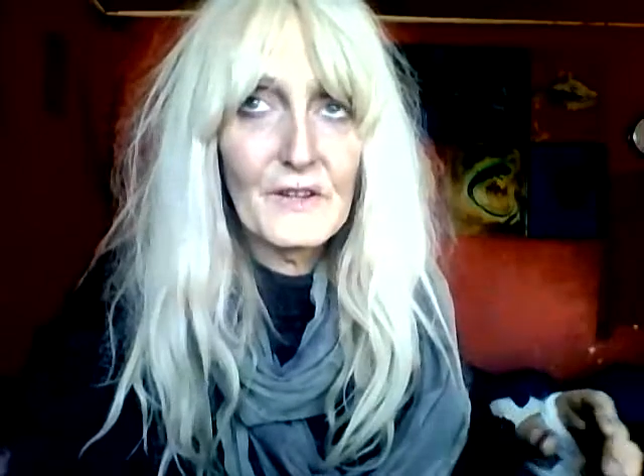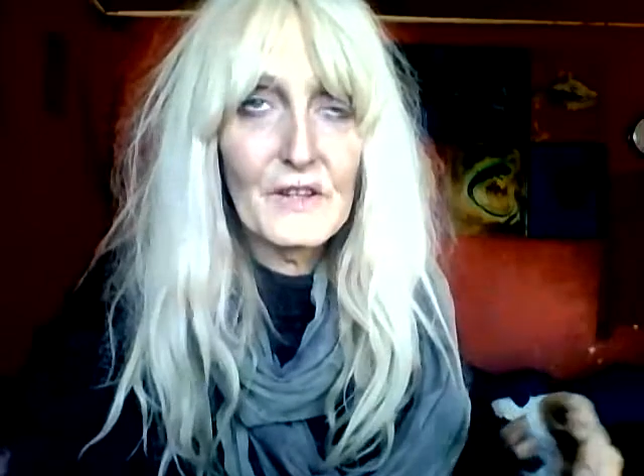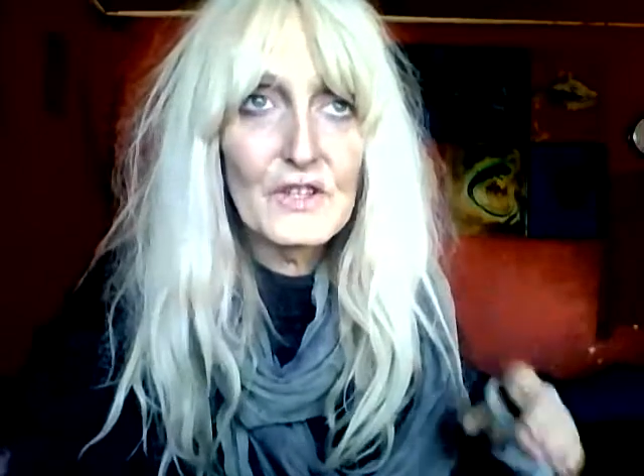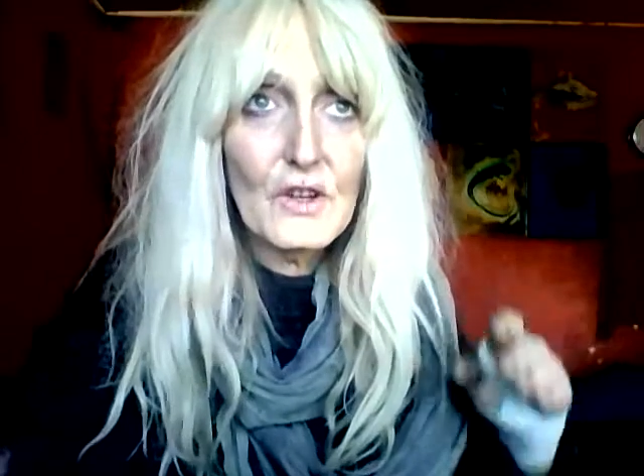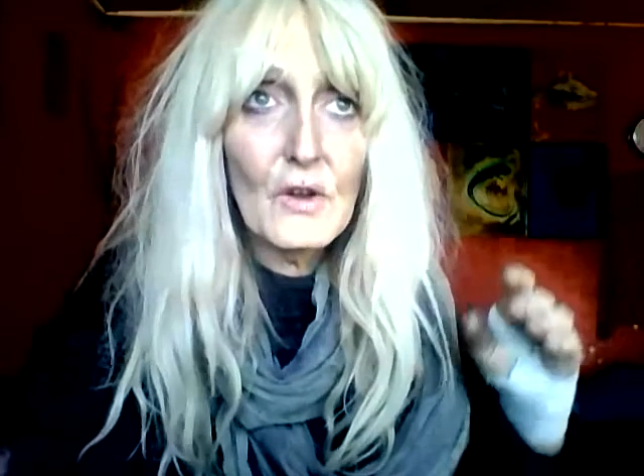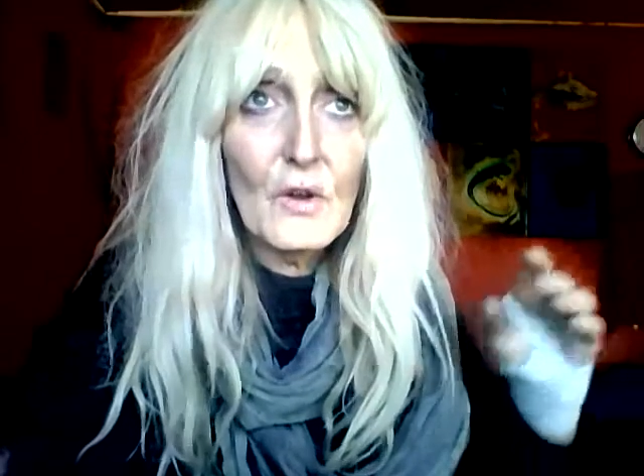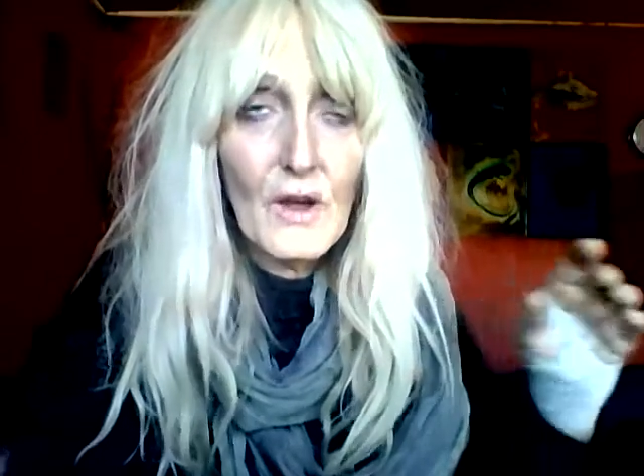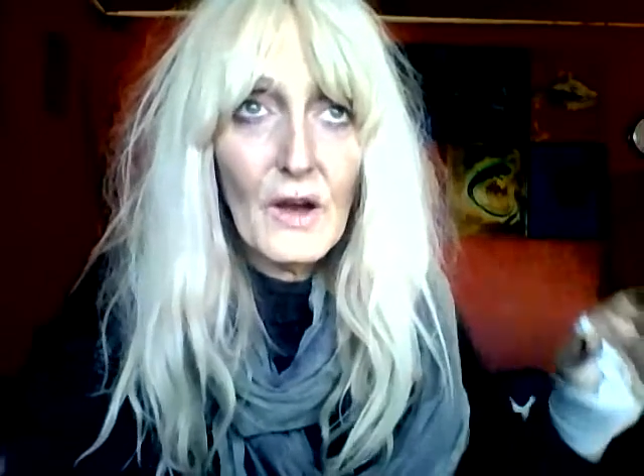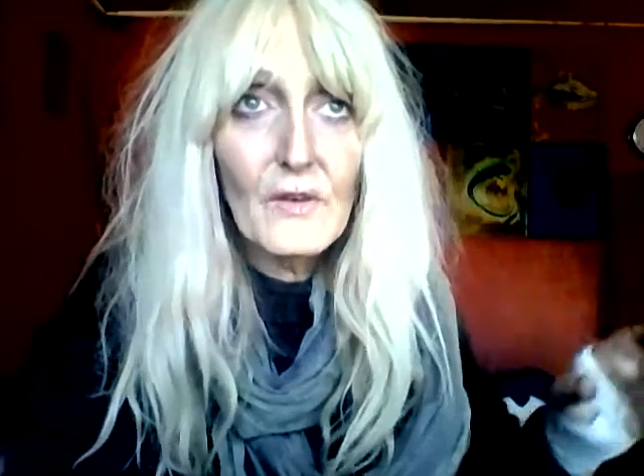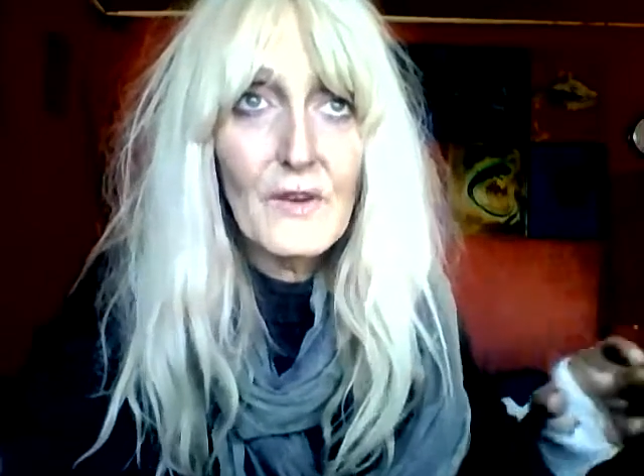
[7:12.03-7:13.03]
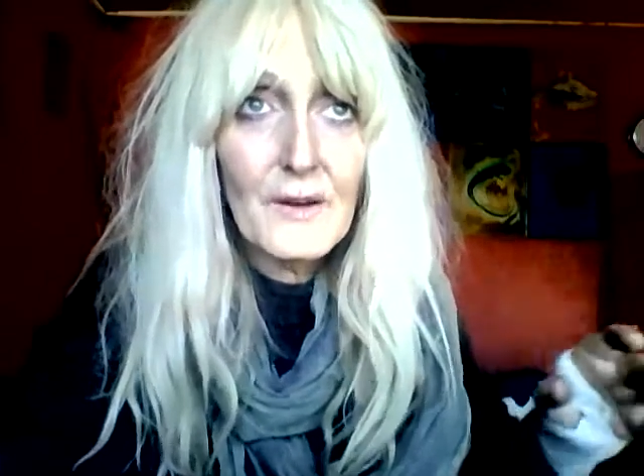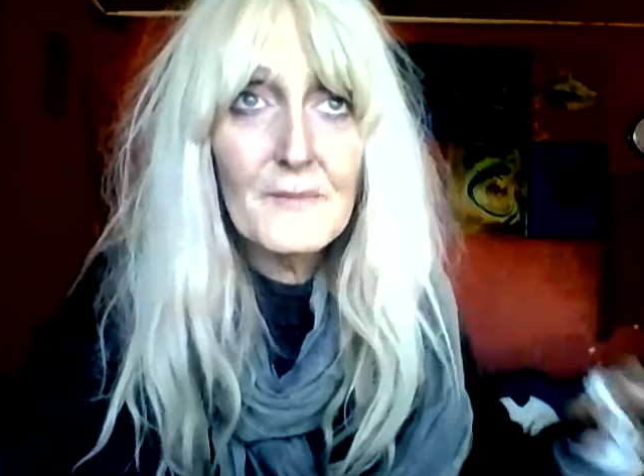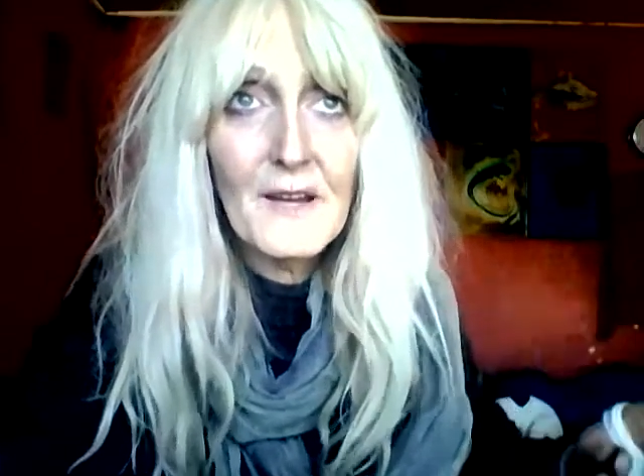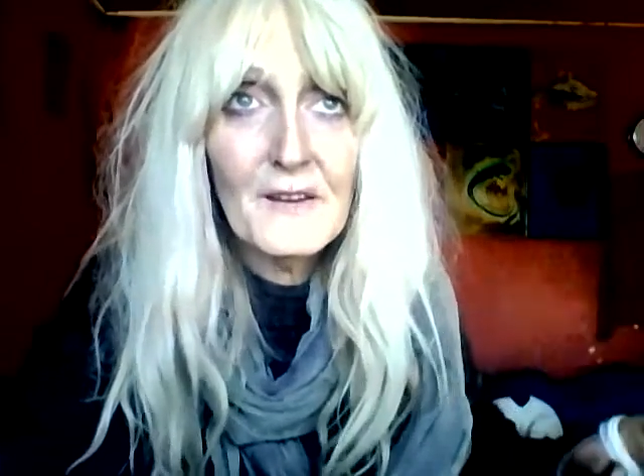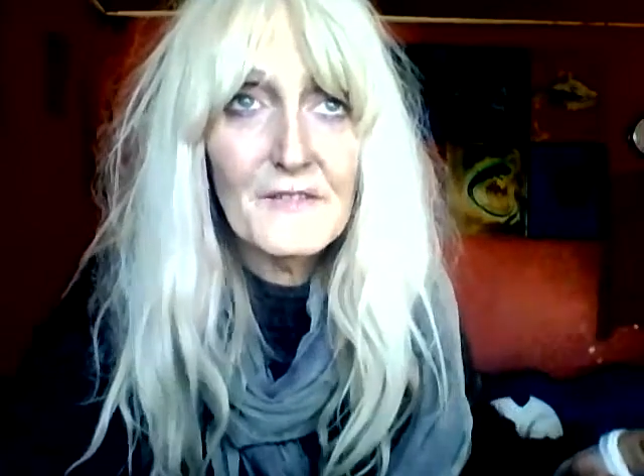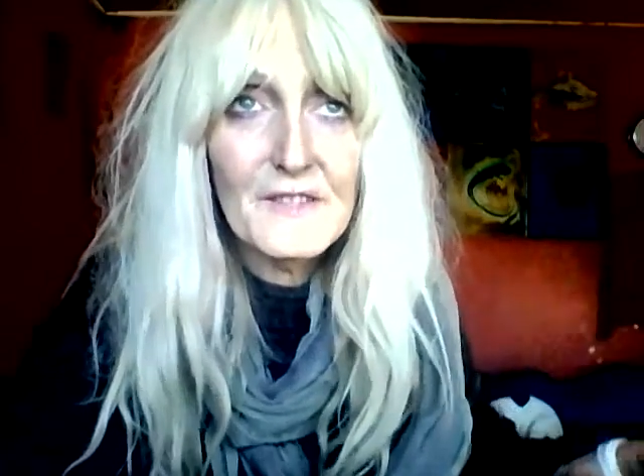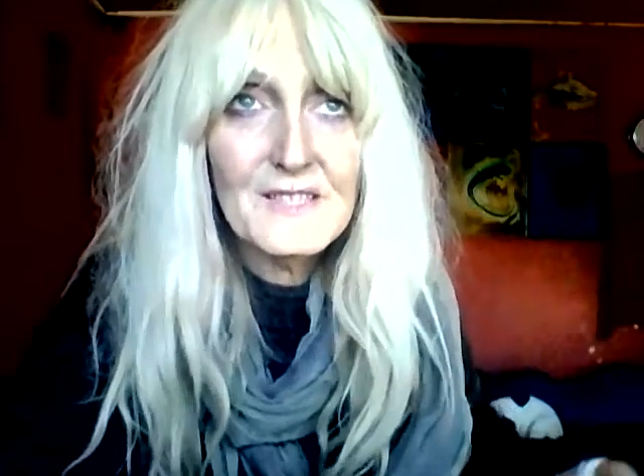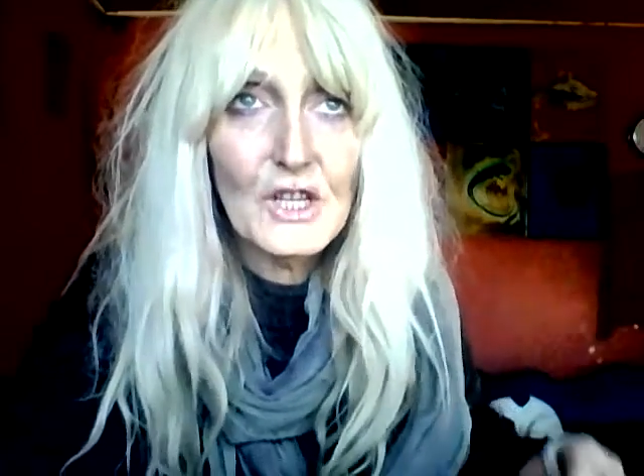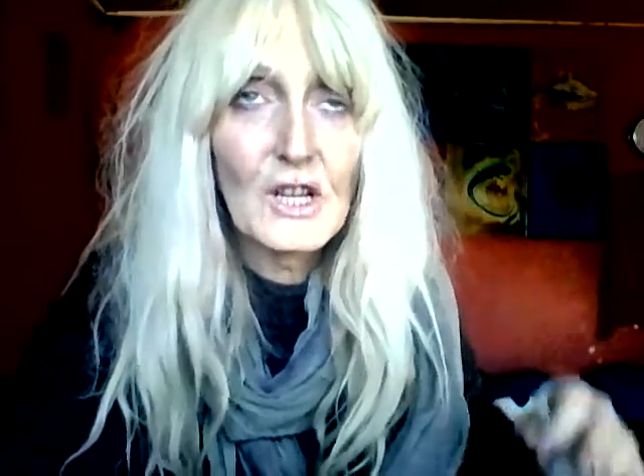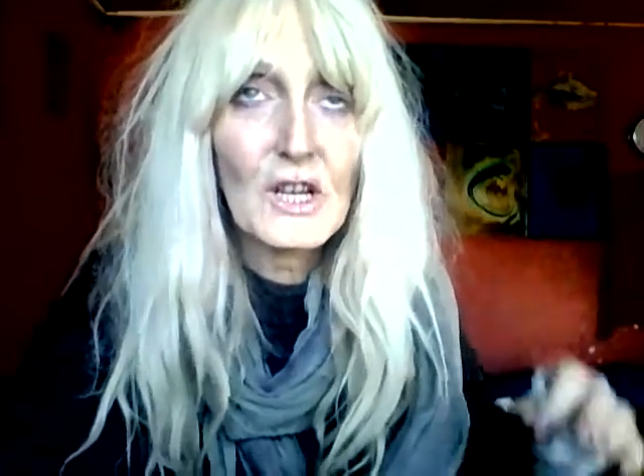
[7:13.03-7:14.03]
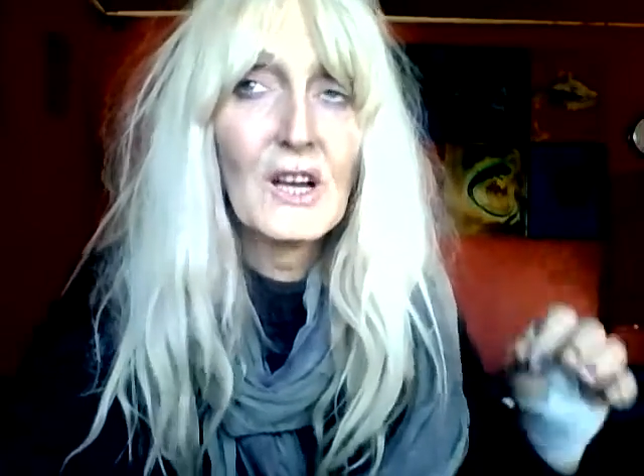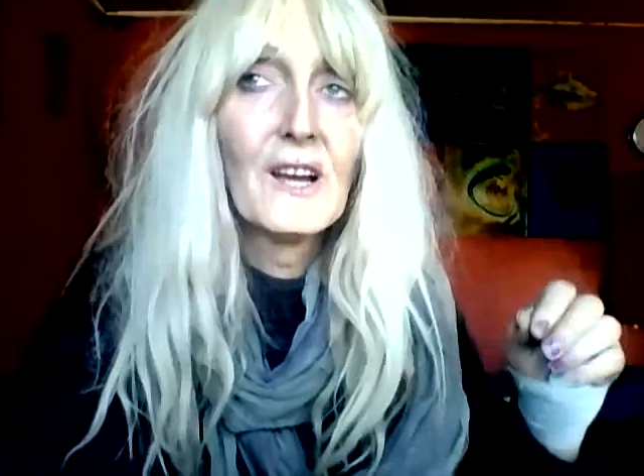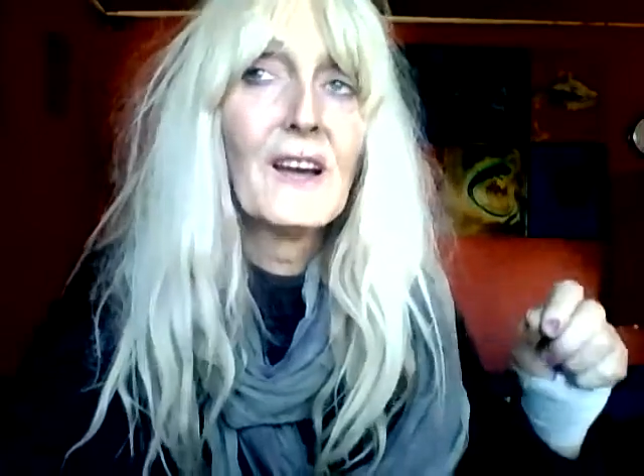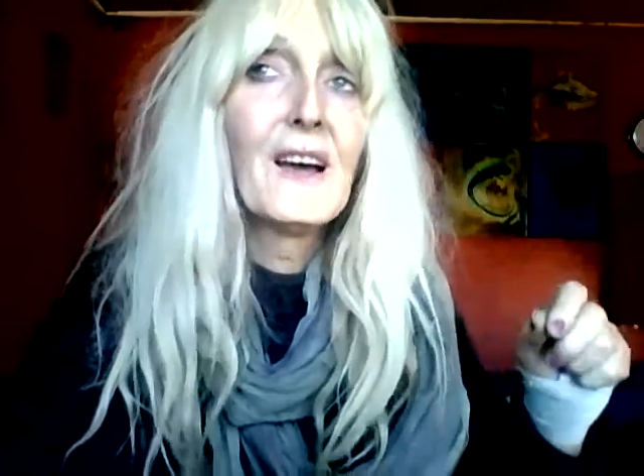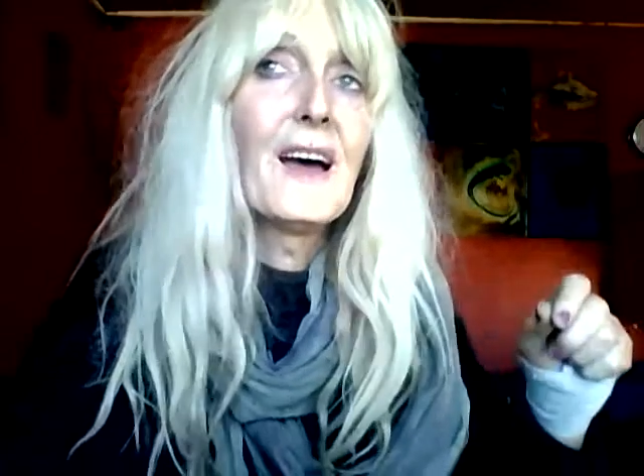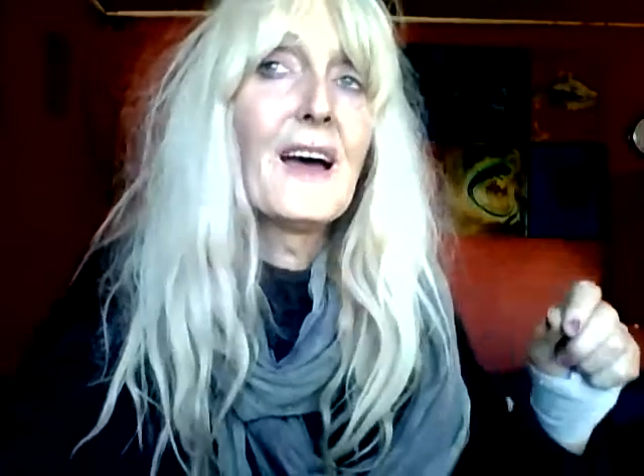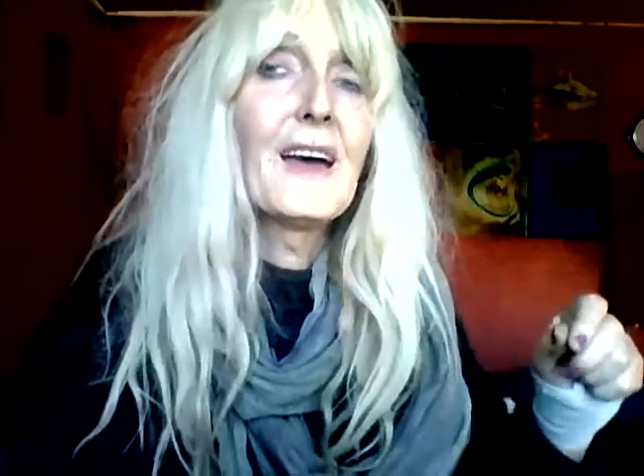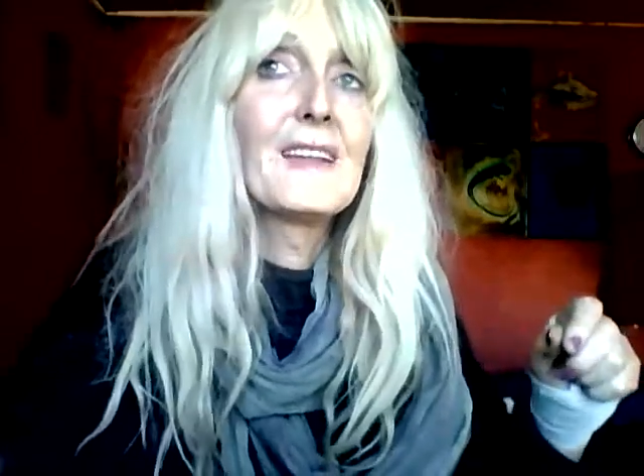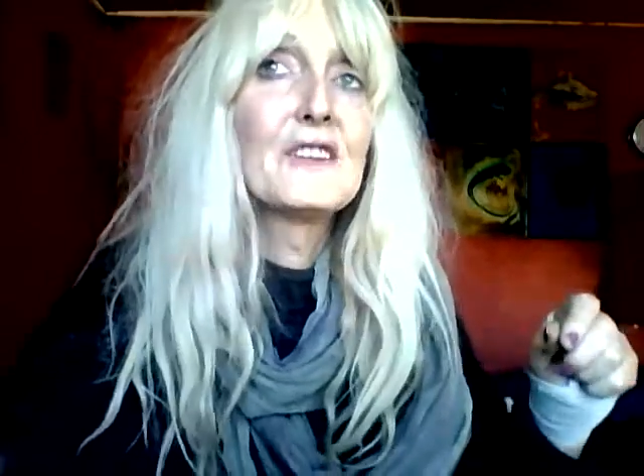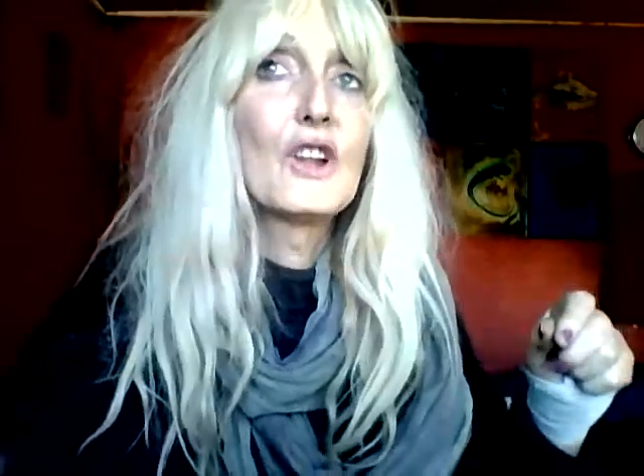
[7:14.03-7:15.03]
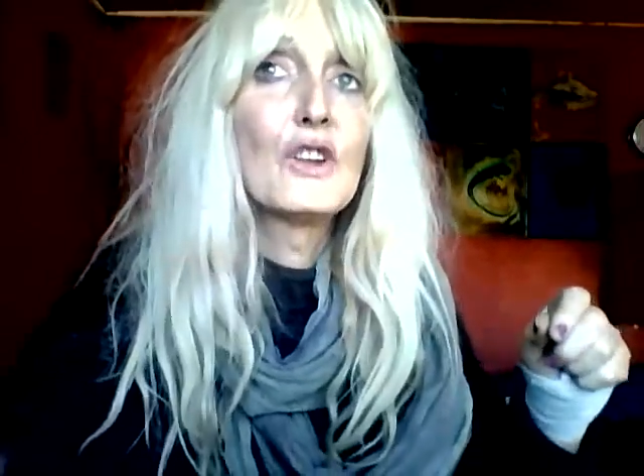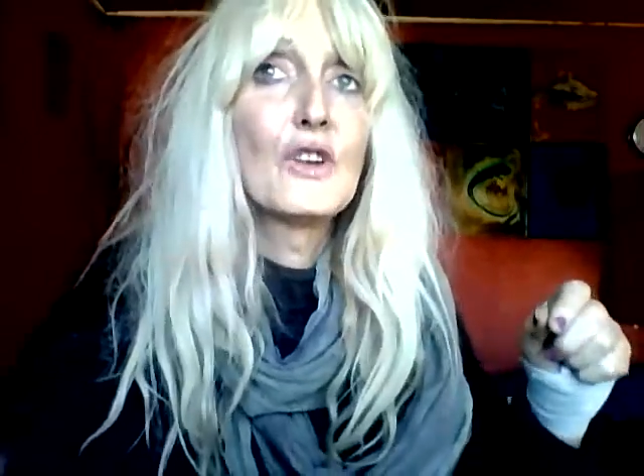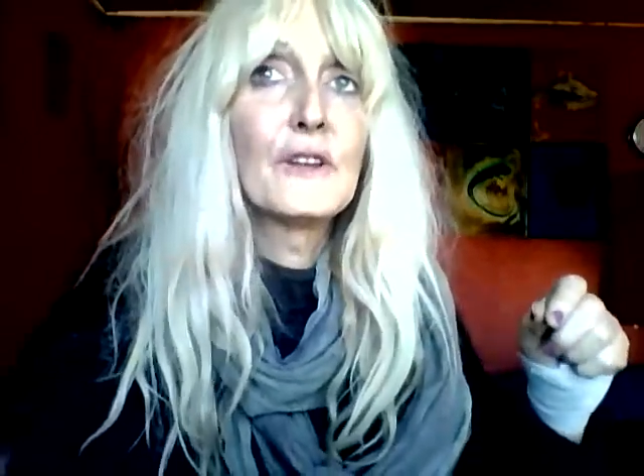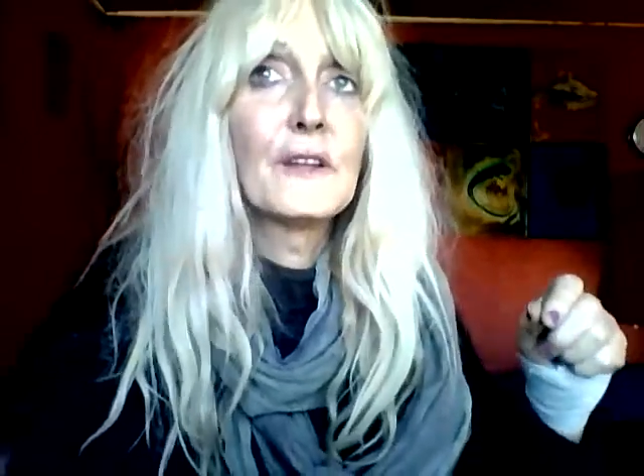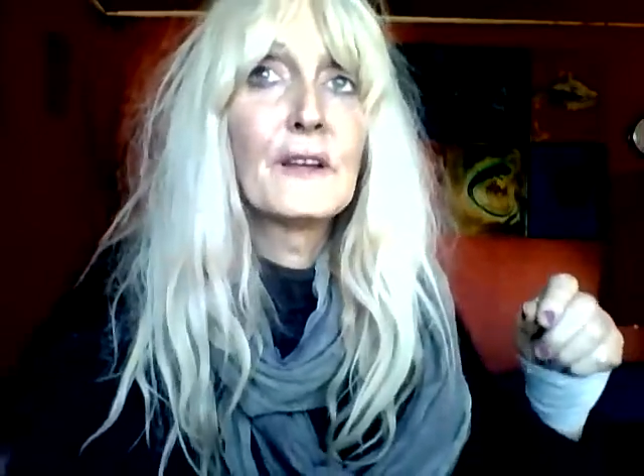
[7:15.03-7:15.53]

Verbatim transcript: how they're manifesting and learning